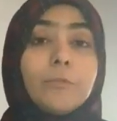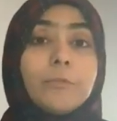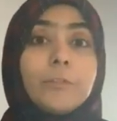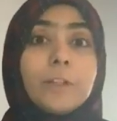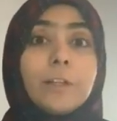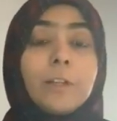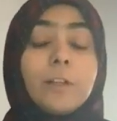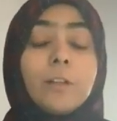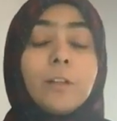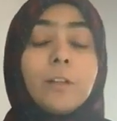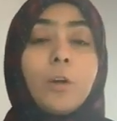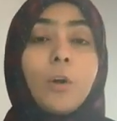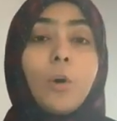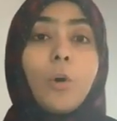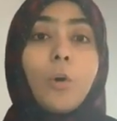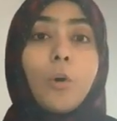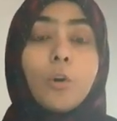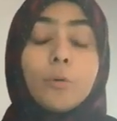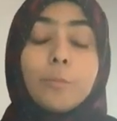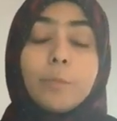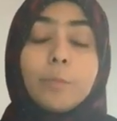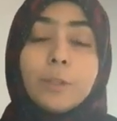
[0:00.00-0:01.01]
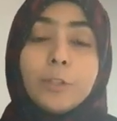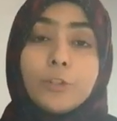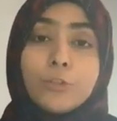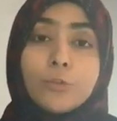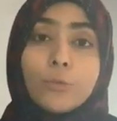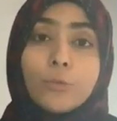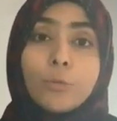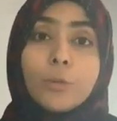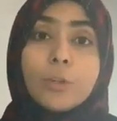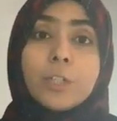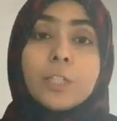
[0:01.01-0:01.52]
fell horribly
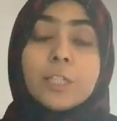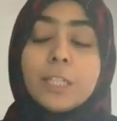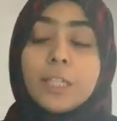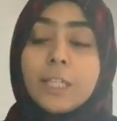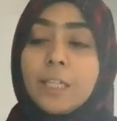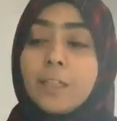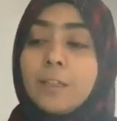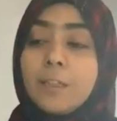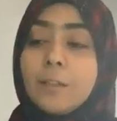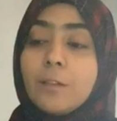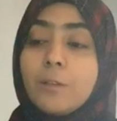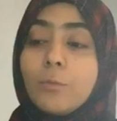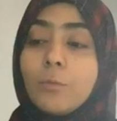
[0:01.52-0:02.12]
short in,